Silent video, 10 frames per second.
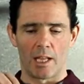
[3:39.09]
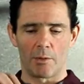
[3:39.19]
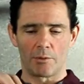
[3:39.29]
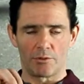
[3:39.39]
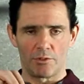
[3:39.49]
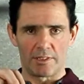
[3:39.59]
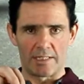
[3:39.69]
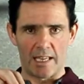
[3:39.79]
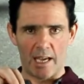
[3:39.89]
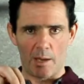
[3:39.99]
I want you to
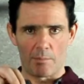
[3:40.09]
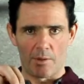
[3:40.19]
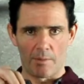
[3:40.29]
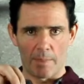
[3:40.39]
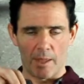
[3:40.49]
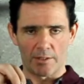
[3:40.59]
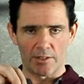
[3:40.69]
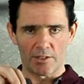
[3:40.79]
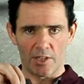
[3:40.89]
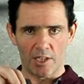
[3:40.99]
tap on the
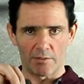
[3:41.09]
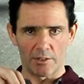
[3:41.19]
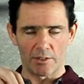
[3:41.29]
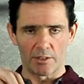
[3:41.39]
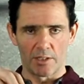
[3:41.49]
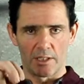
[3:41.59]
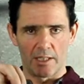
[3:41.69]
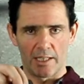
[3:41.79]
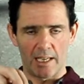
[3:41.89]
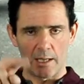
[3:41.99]
side of it,
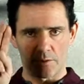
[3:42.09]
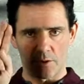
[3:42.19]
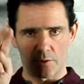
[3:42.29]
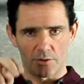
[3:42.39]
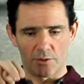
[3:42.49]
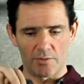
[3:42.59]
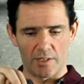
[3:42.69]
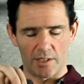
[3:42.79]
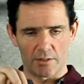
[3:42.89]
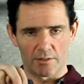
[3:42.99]
again with those two
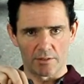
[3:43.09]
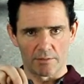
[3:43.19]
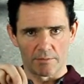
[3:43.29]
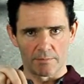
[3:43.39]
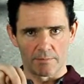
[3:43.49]
fingers,